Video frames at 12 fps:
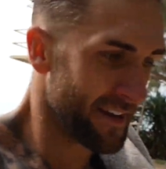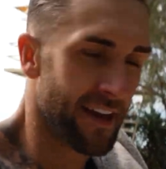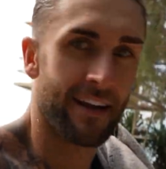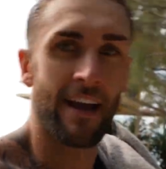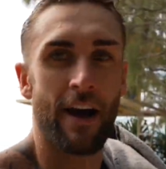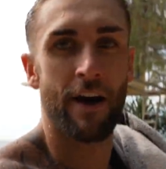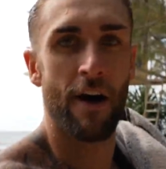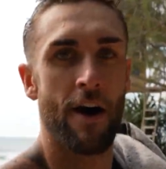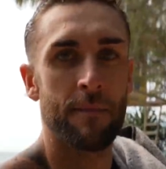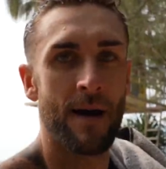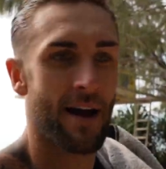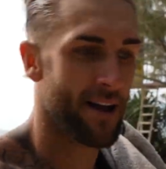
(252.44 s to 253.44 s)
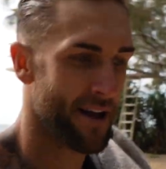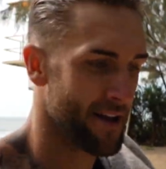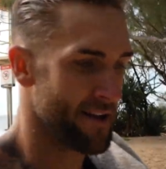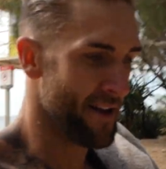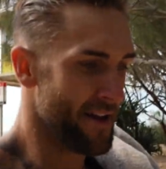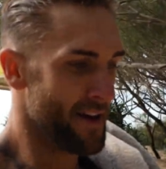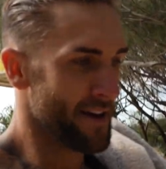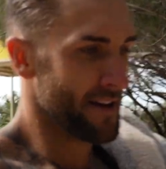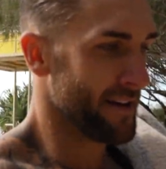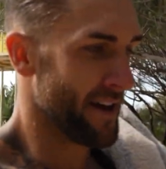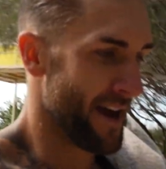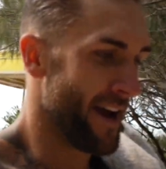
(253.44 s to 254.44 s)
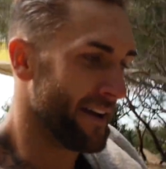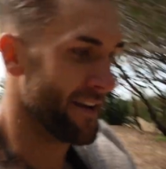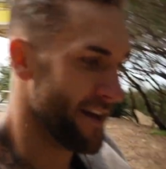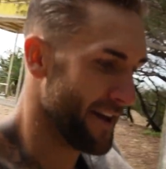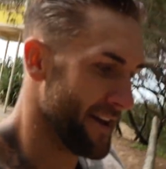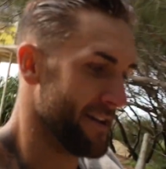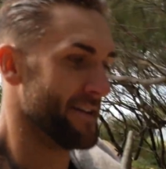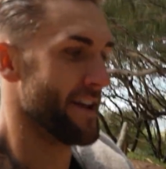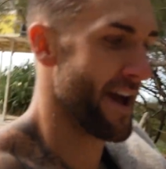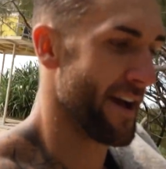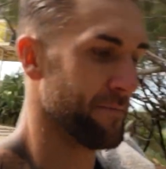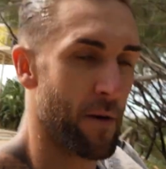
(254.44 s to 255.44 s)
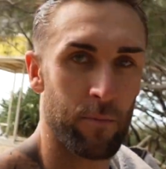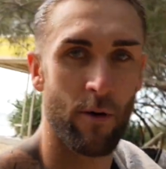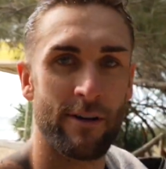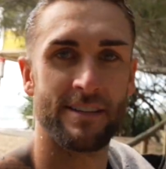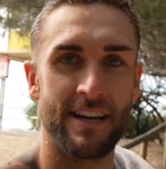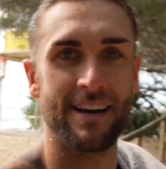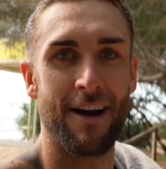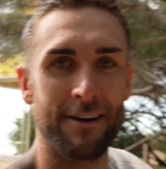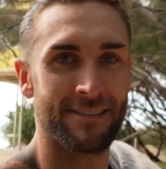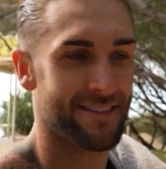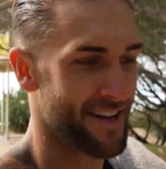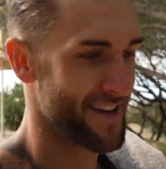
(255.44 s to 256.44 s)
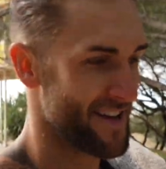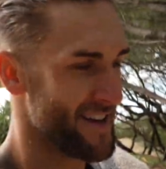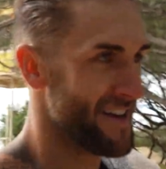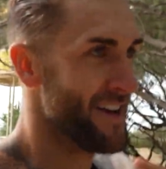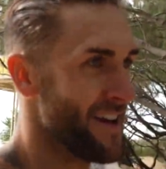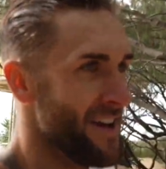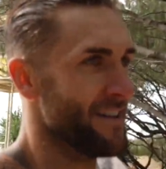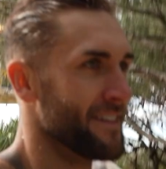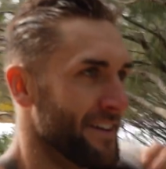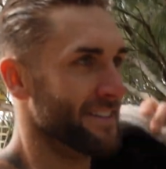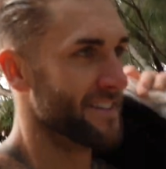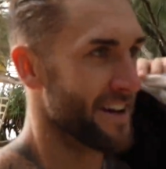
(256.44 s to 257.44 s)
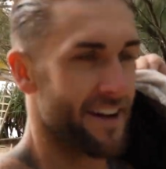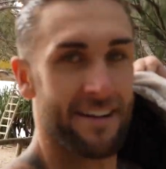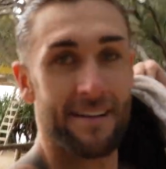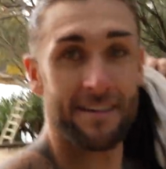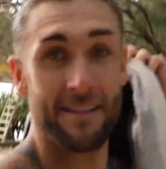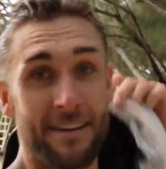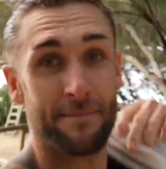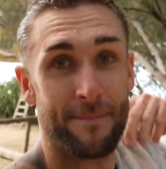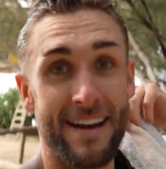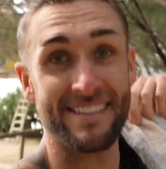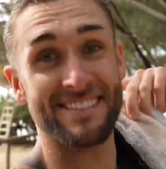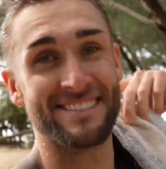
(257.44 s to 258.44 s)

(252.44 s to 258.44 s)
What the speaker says: gonna go home and yeah, have my protein oats because man is